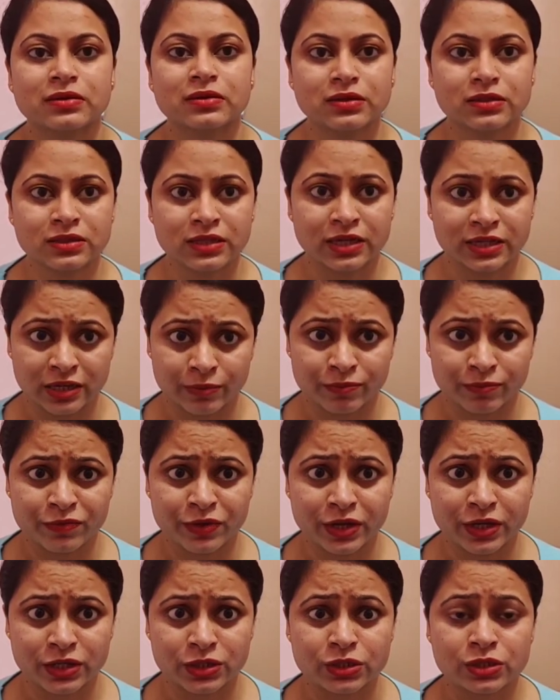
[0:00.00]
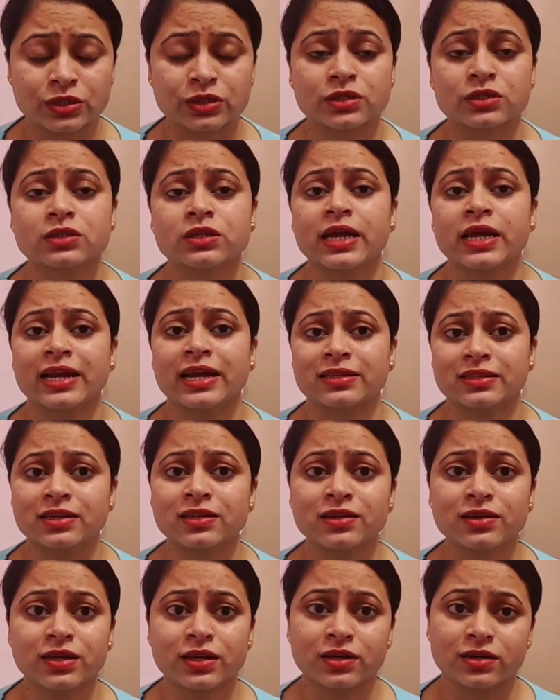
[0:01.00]
The Dumb Waiter and The
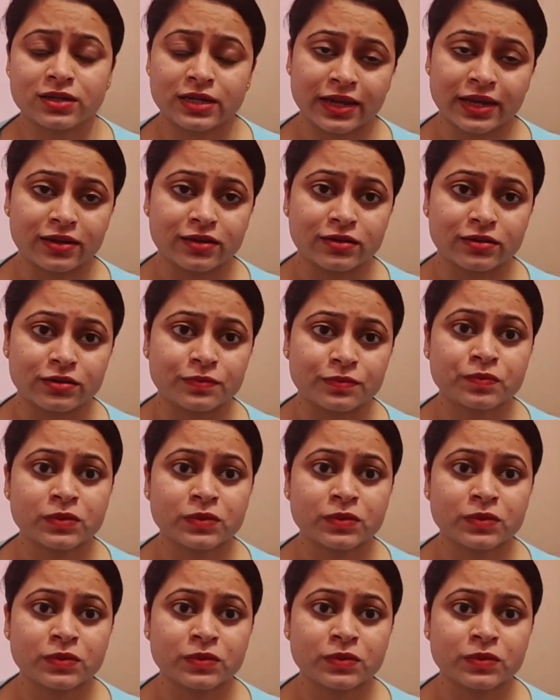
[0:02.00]
Caretaker.